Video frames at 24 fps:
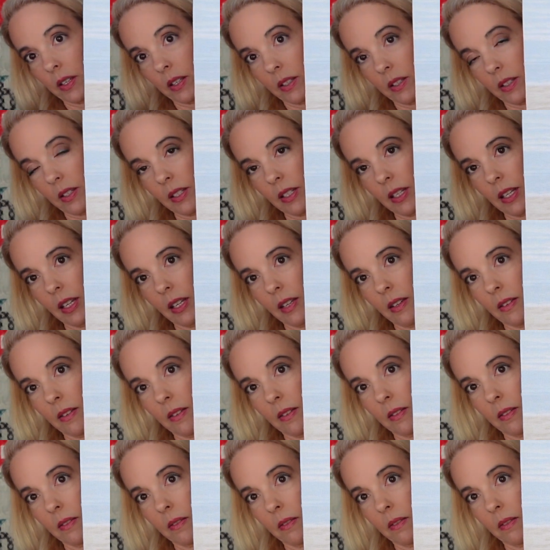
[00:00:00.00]
See?
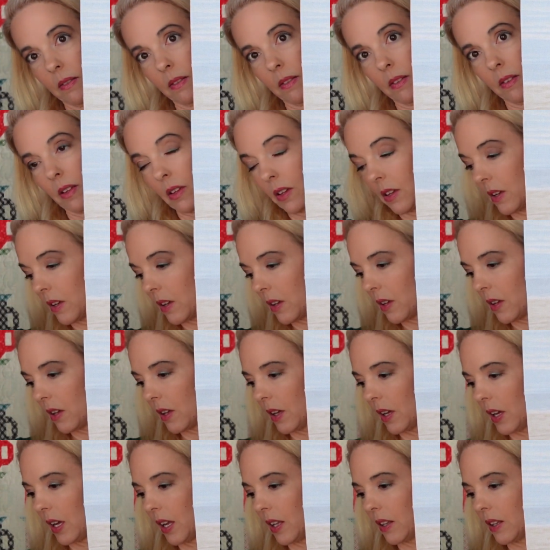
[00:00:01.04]

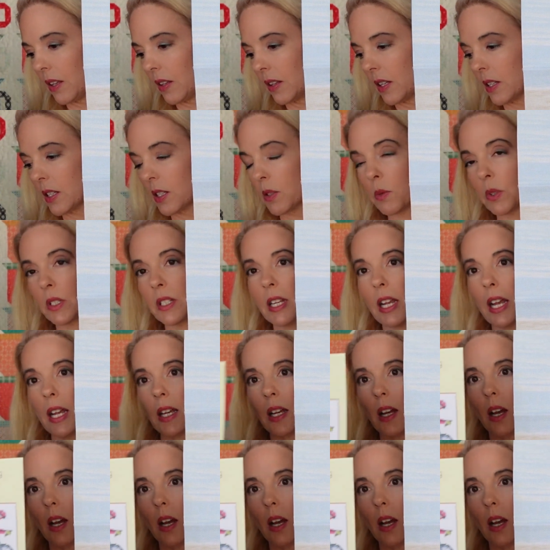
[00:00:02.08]
And then this would take